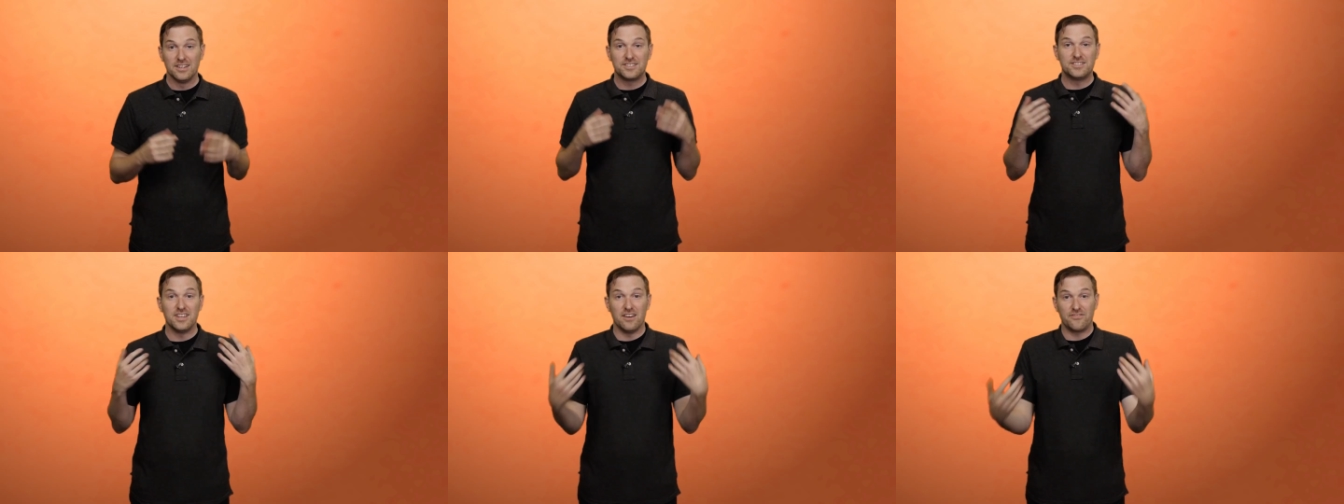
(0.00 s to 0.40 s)

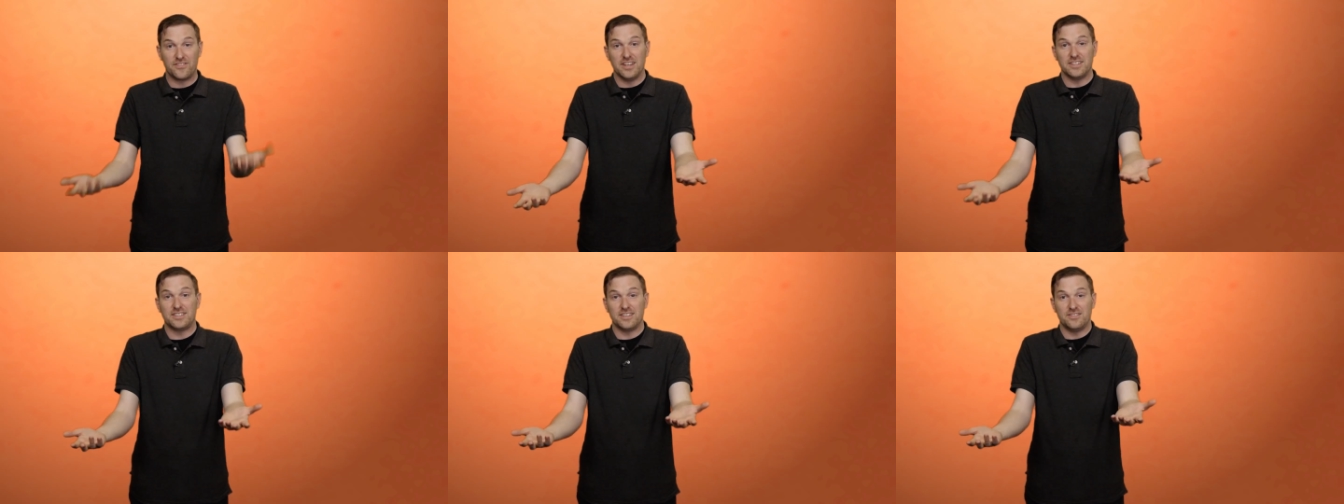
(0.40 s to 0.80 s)
Stuff
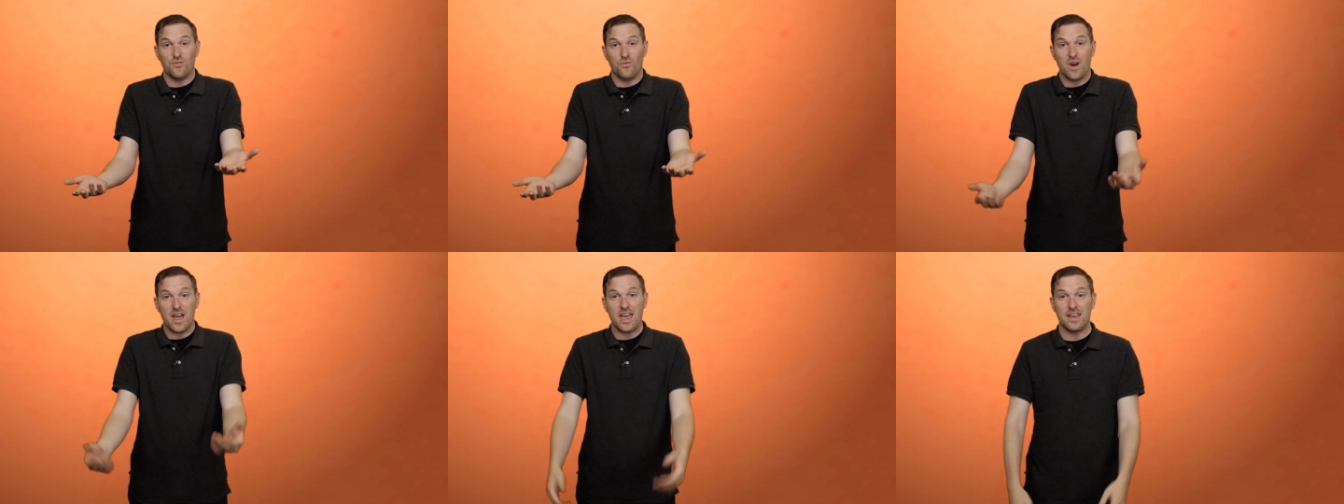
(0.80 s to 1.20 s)
gets in the
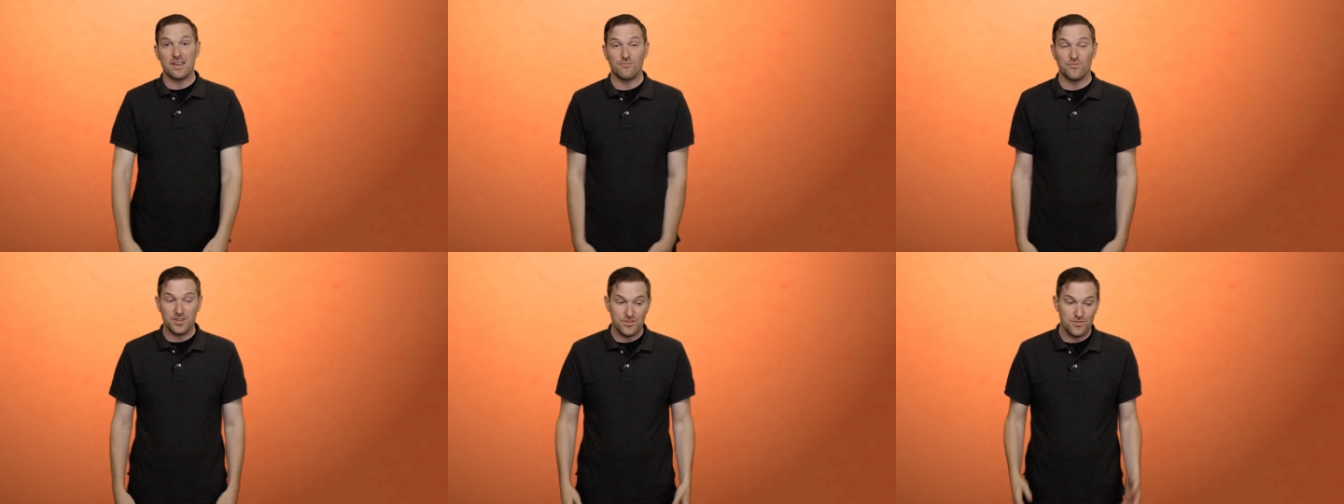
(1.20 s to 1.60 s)
way.
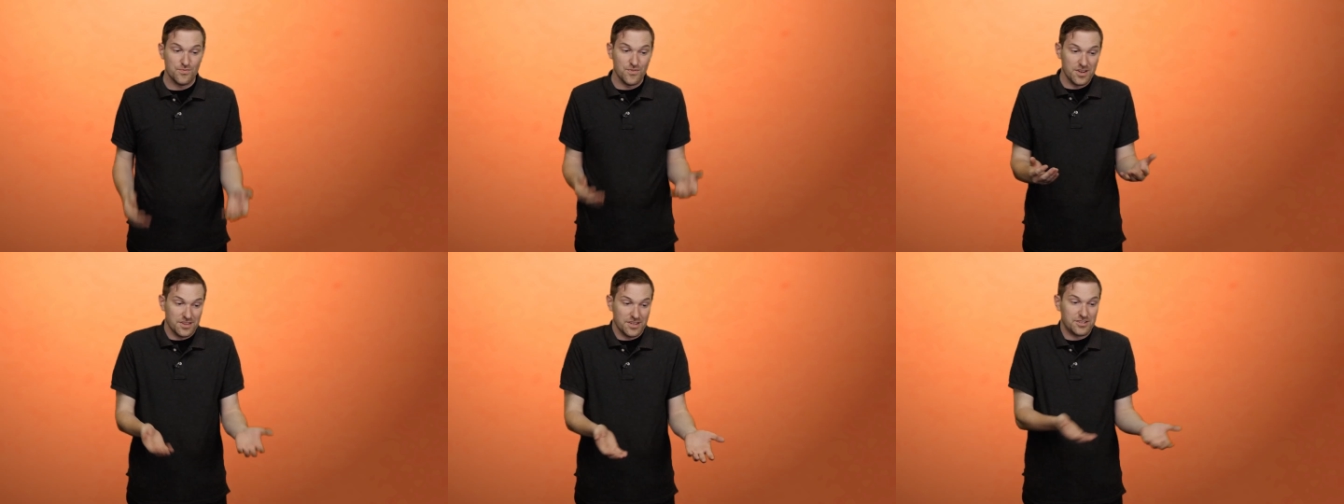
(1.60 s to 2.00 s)
When you
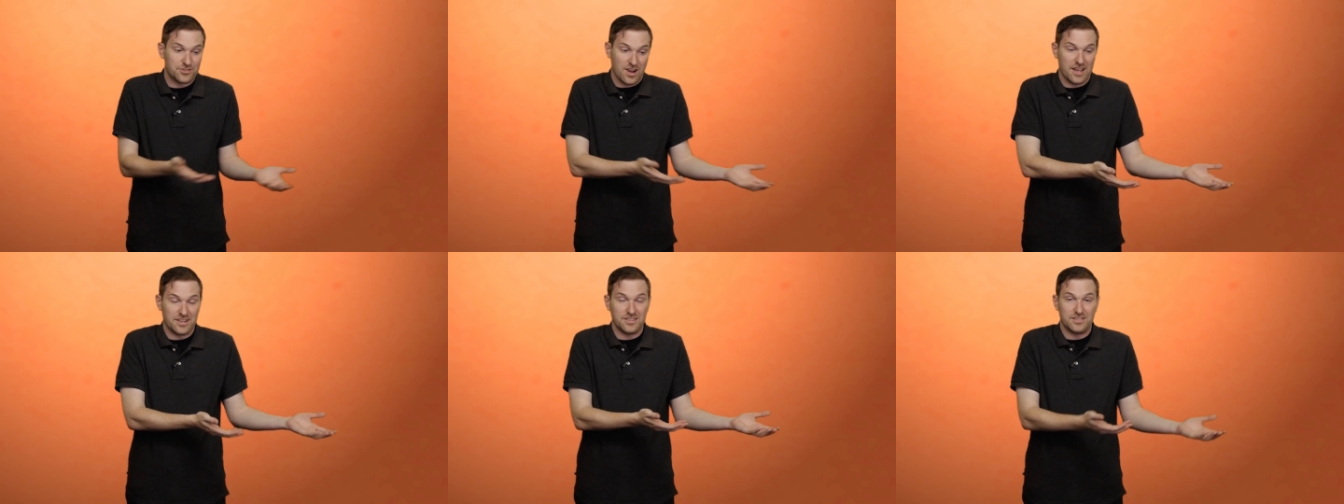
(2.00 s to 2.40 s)
really
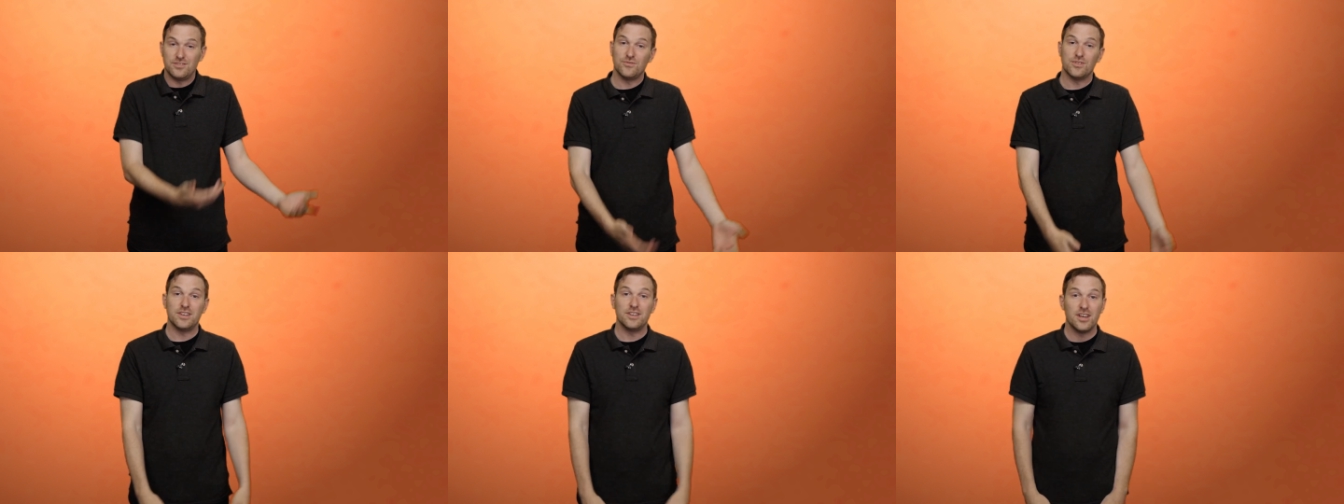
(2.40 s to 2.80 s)
try to
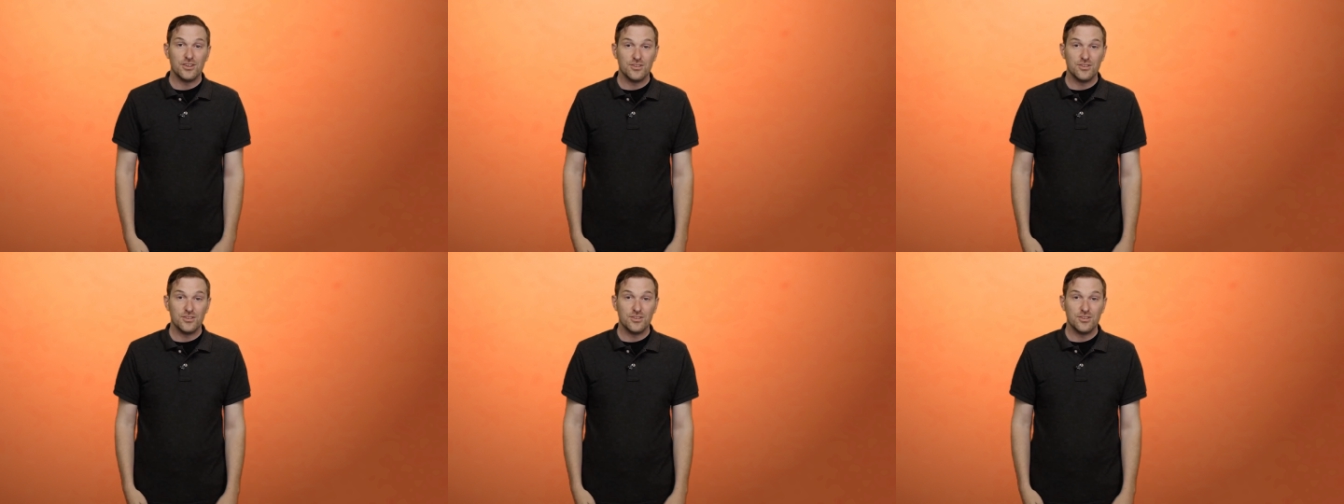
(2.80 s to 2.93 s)
do it,